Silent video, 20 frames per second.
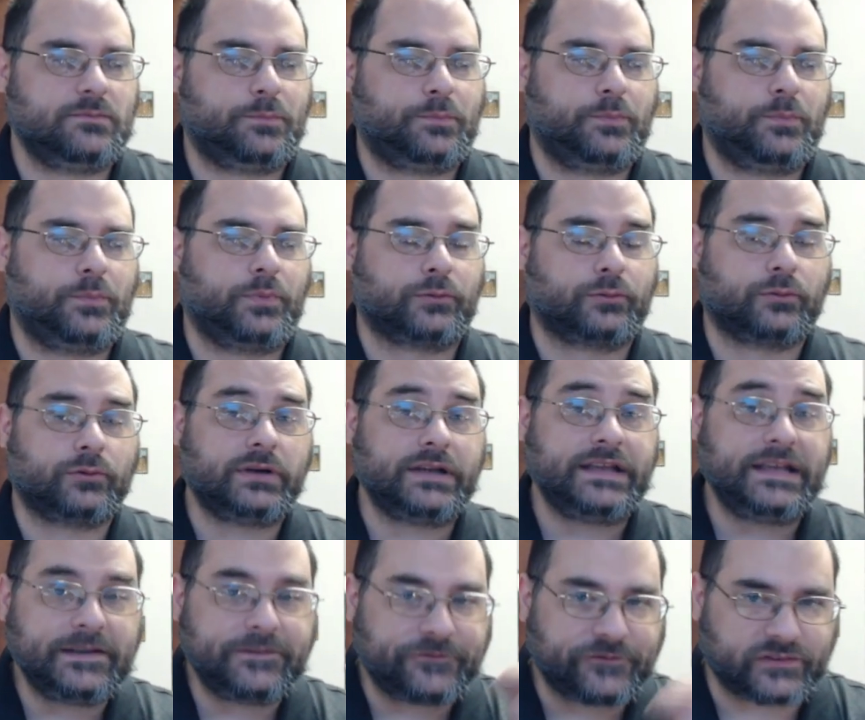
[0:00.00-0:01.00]

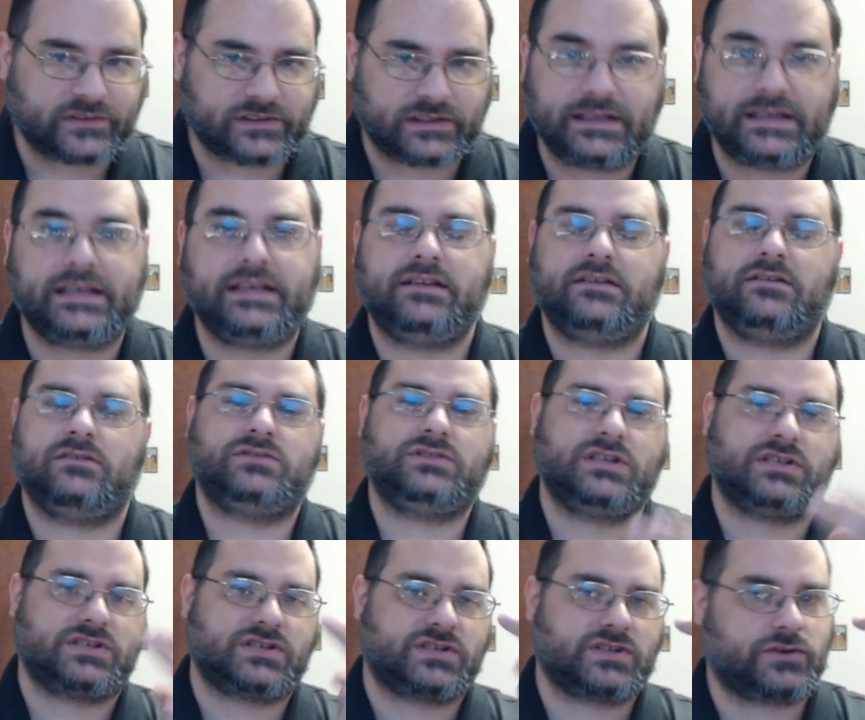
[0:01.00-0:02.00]
briefly
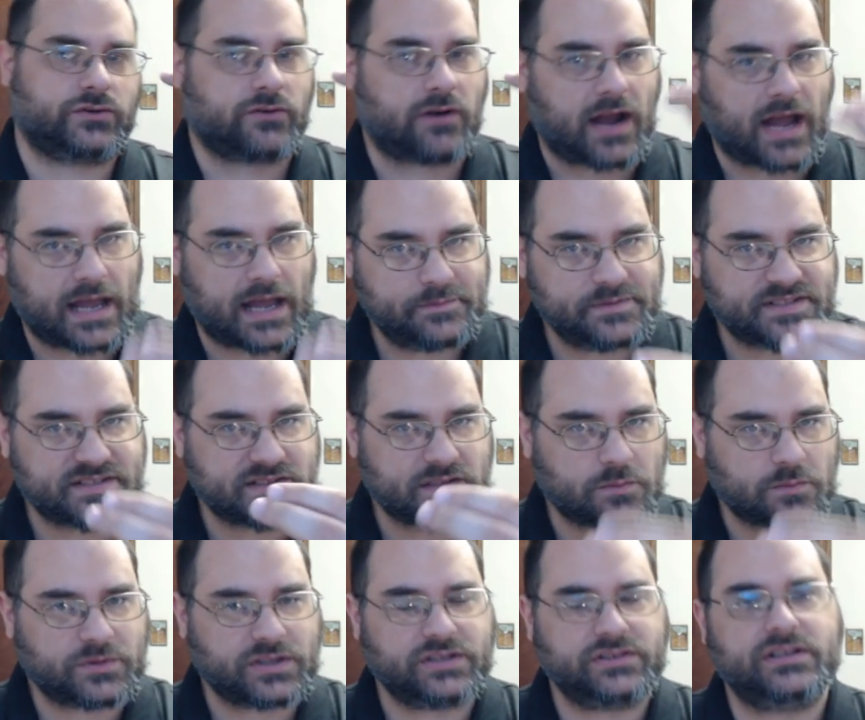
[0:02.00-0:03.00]
describes
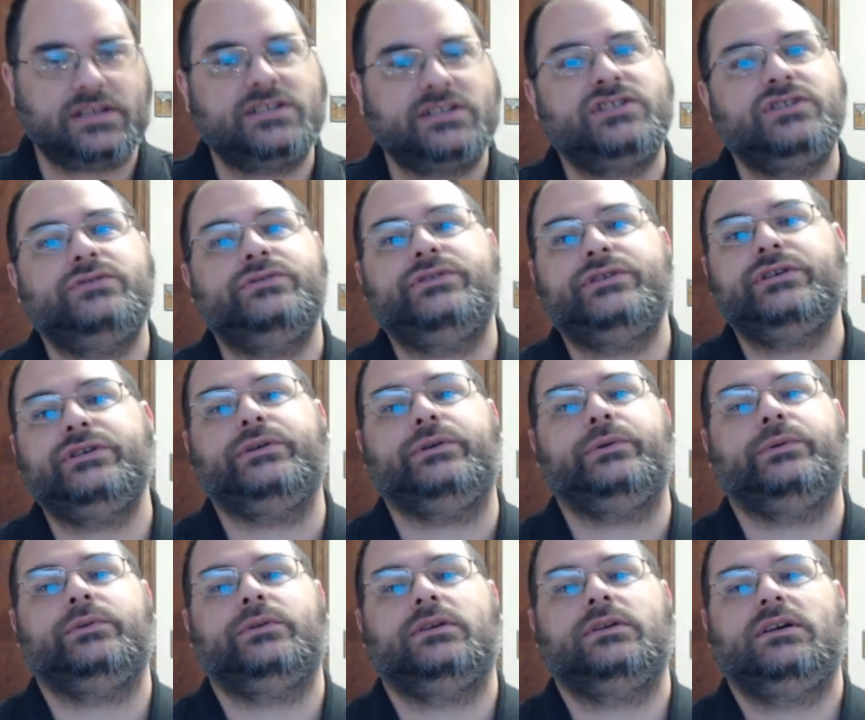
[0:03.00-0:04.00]
something that you do.
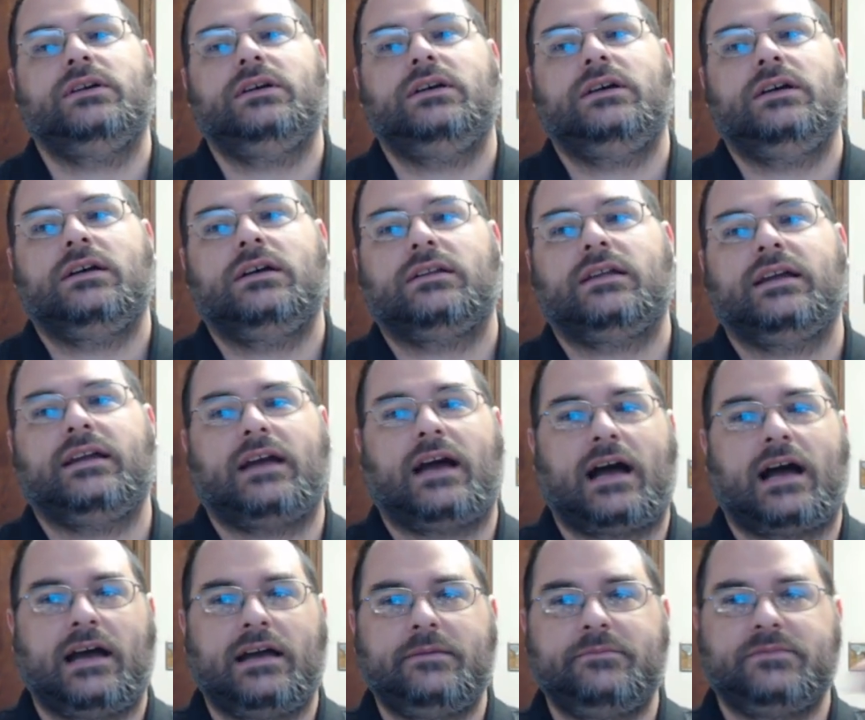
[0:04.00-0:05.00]
Like,
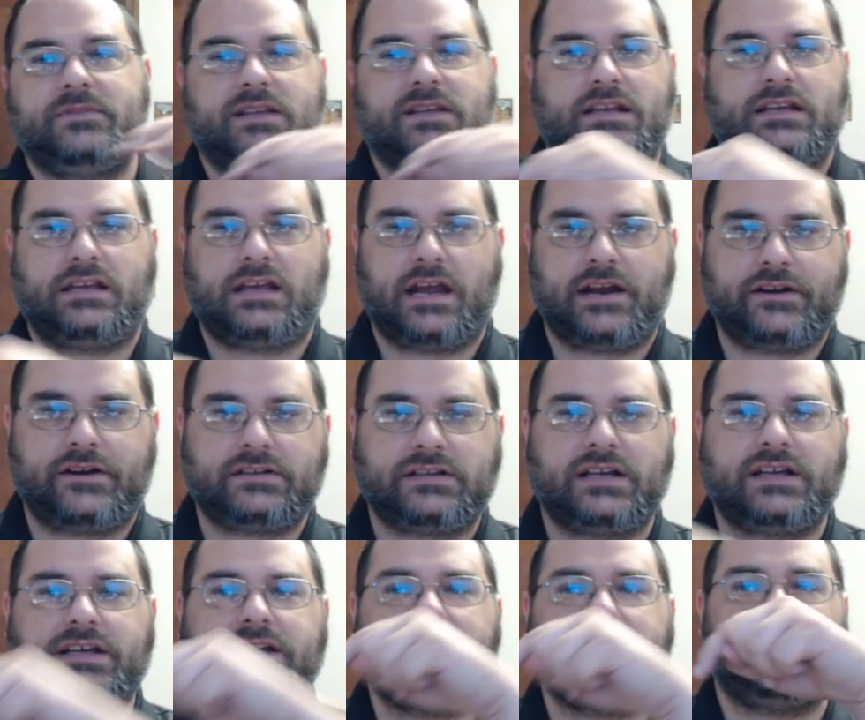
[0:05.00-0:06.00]
I'm
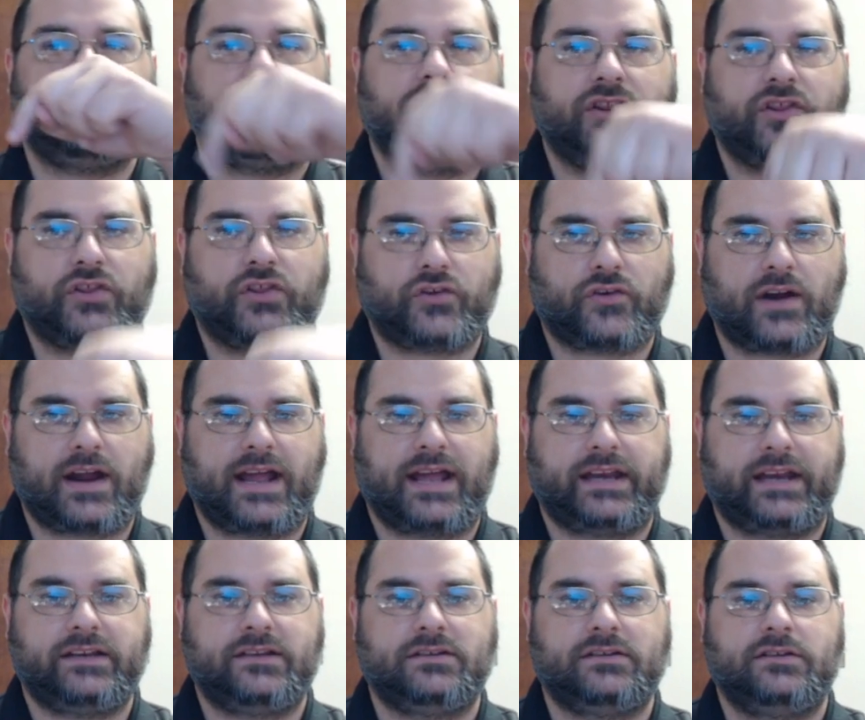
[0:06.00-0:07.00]
Carolina Thread
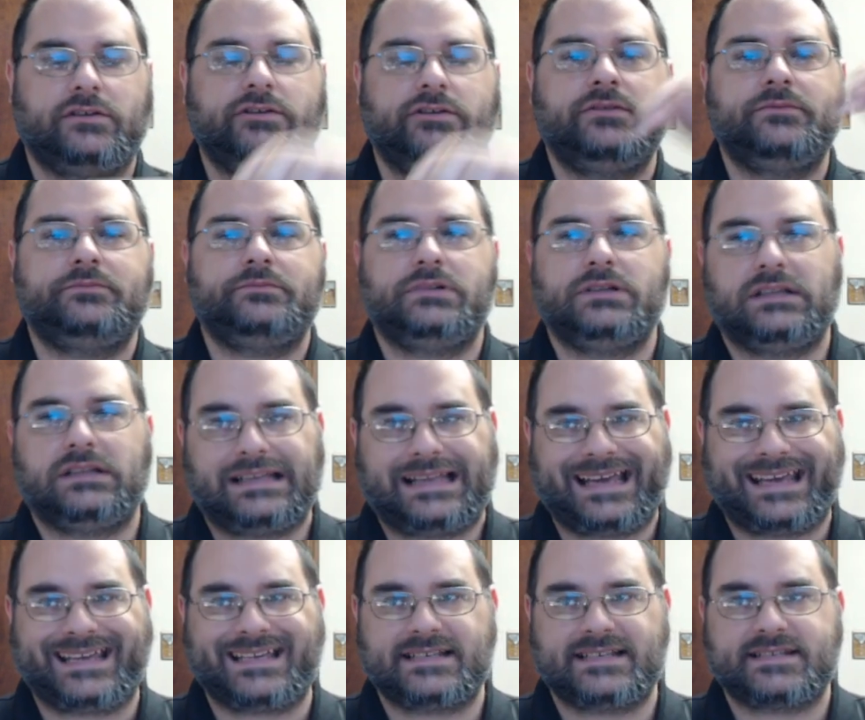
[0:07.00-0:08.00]

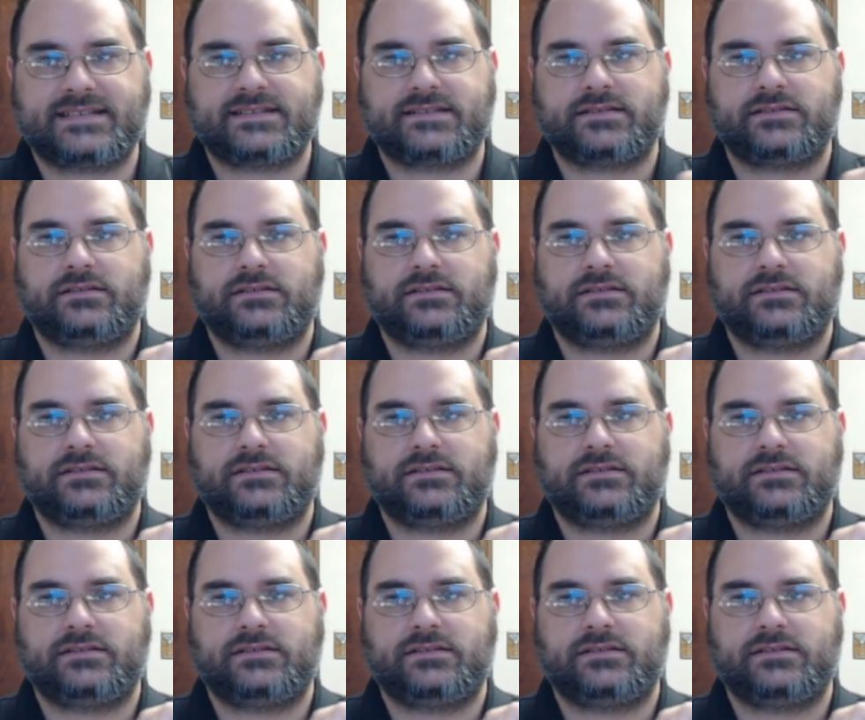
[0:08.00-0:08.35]
Place.